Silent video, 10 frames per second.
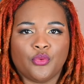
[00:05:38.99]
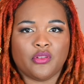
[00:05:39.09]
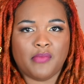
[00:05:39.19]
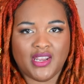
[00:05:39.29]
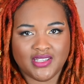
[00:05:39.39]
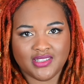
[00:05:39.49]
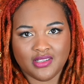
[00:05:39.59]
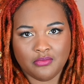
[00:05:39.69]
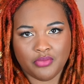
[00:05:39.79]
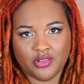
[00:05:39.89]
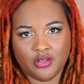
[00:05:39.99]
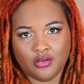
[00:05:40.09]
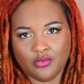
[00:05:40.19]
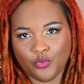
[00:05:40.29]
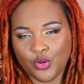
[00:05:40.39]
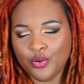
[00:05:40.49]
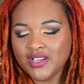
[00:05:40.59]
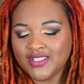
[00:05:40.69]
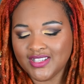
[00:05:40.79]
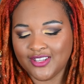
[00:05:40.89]
with medicine, but then we
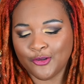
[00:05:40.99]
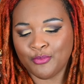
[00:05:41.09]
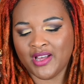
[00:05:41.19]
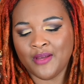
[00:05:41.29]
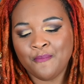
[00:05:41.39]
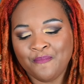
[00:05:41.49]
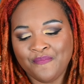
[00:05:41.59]
went to Cuba